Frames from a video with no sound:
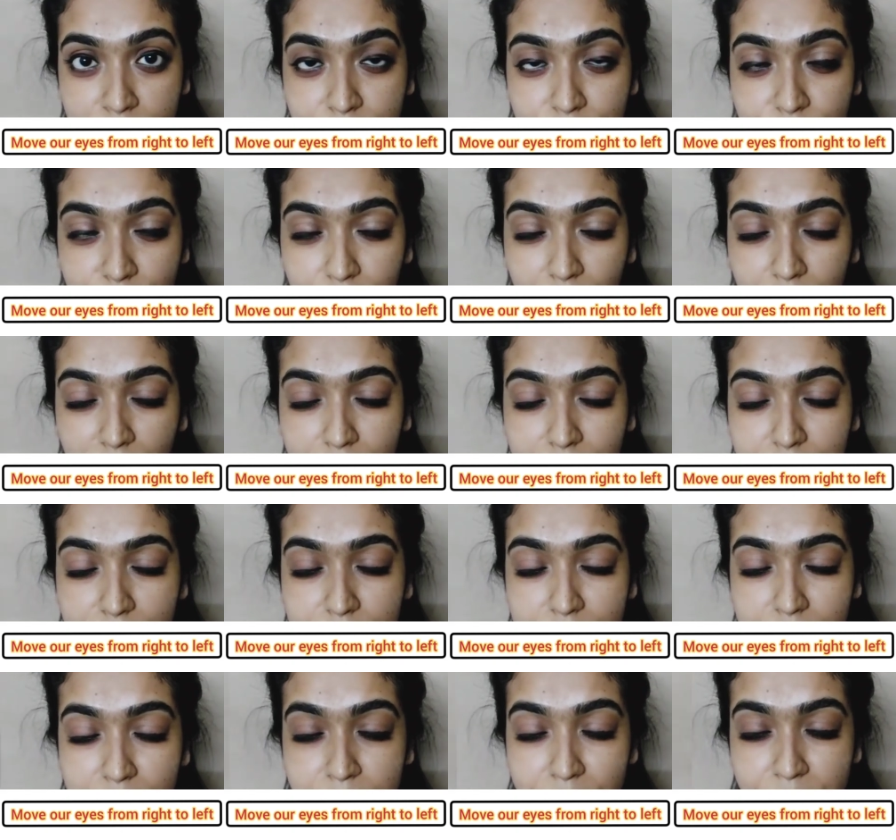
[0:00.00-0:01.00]

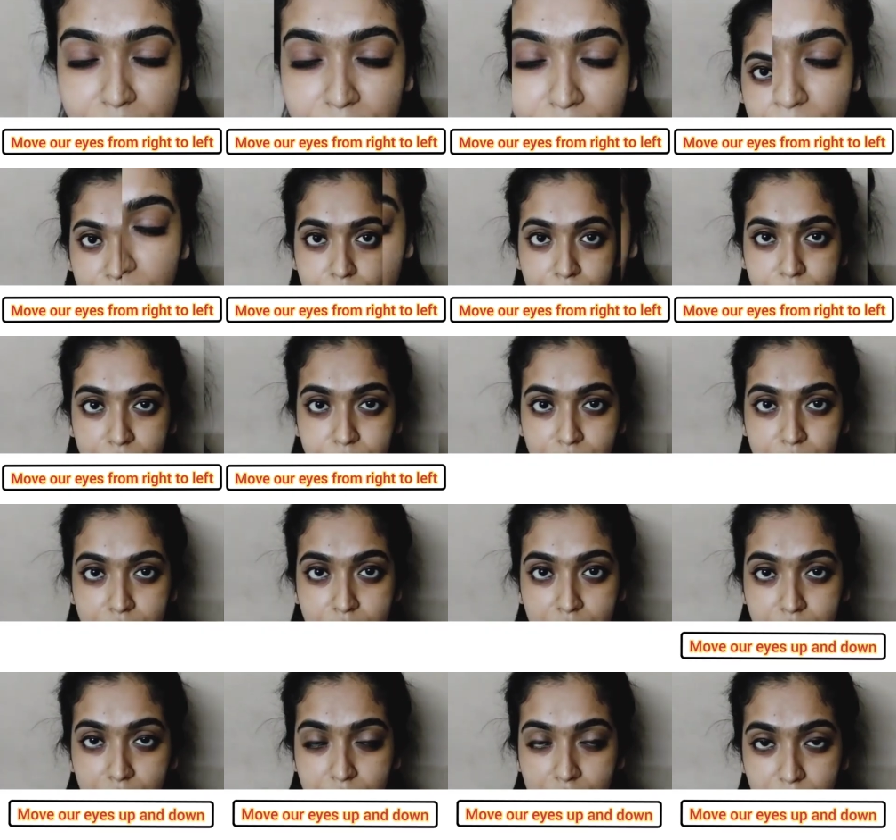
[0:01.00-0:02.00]
Relax.
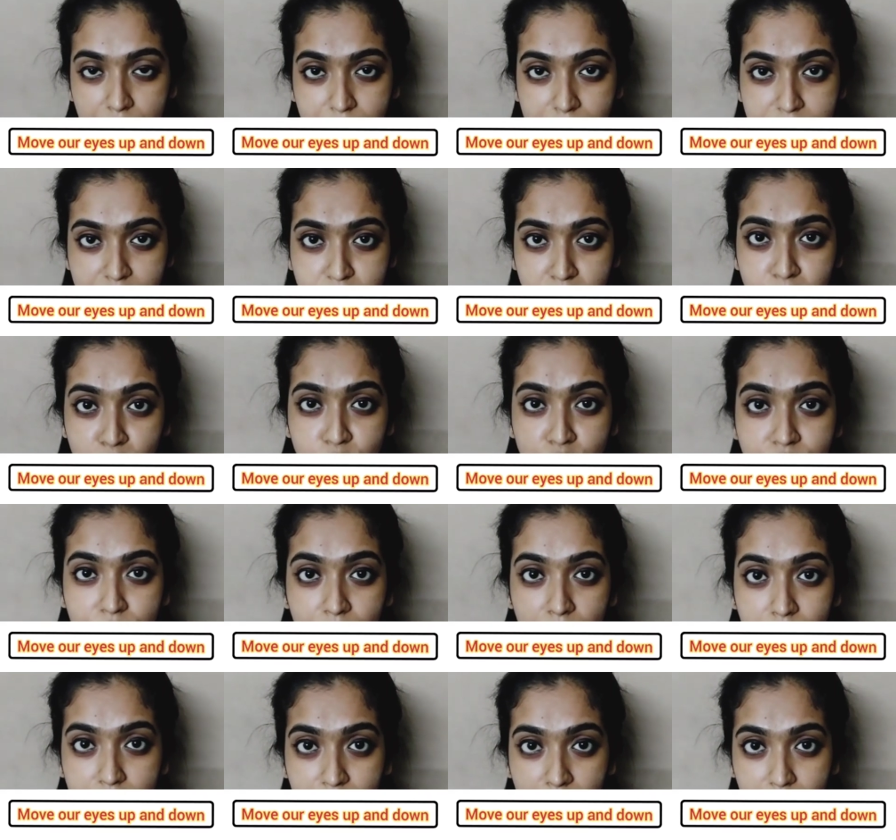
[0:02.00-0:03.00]
Let's move
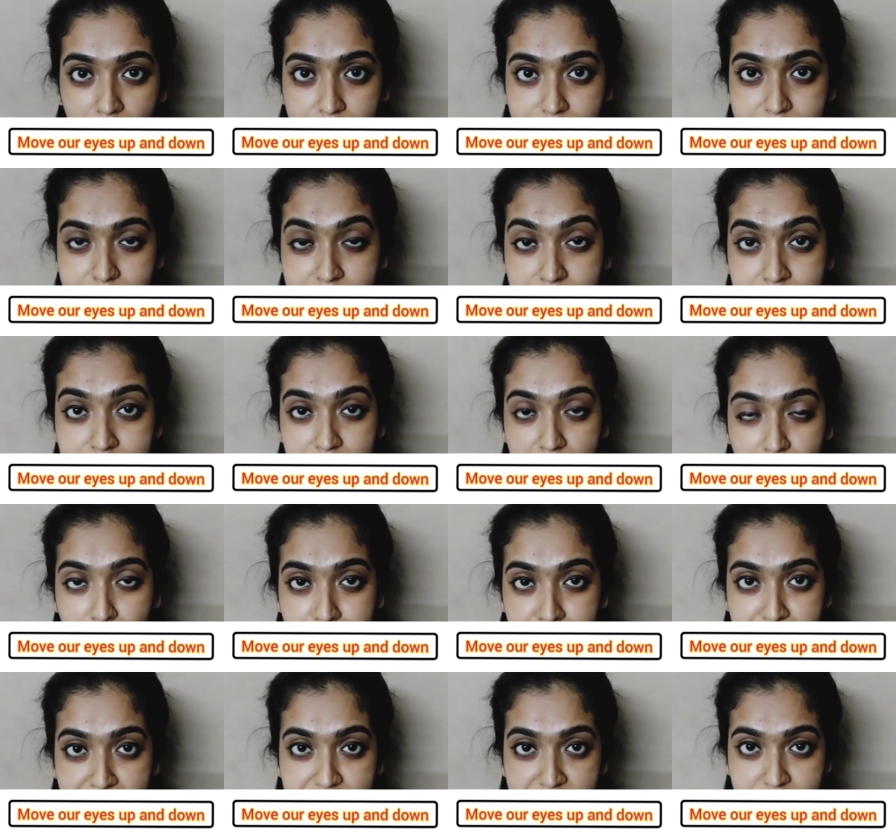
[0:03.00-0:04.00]
our eyes
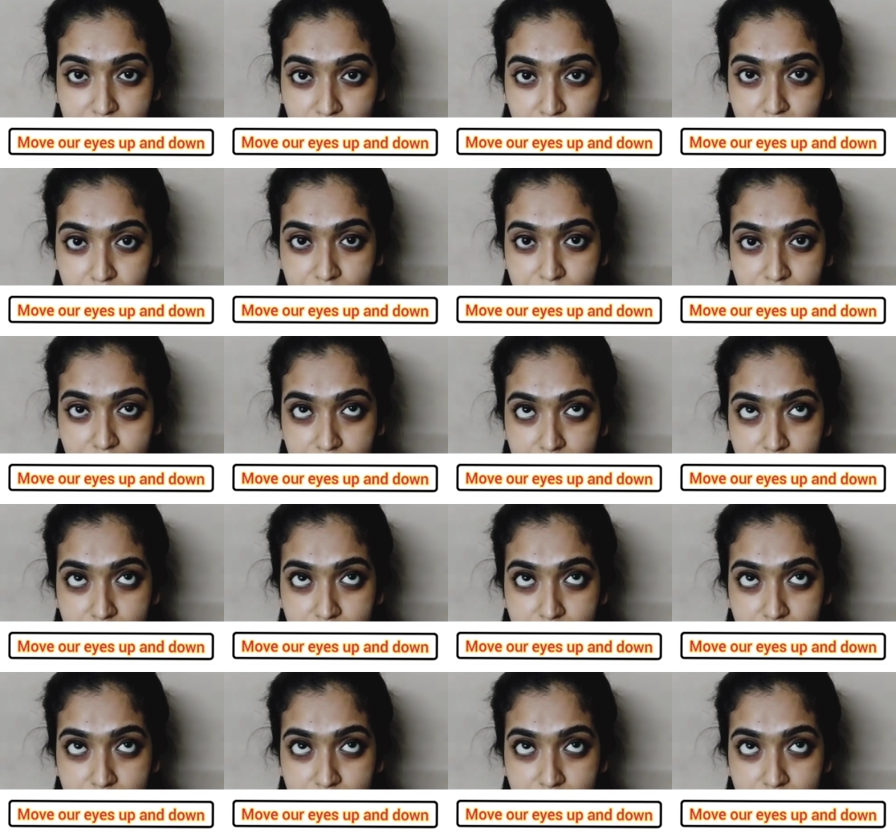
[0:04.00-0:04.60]
up and down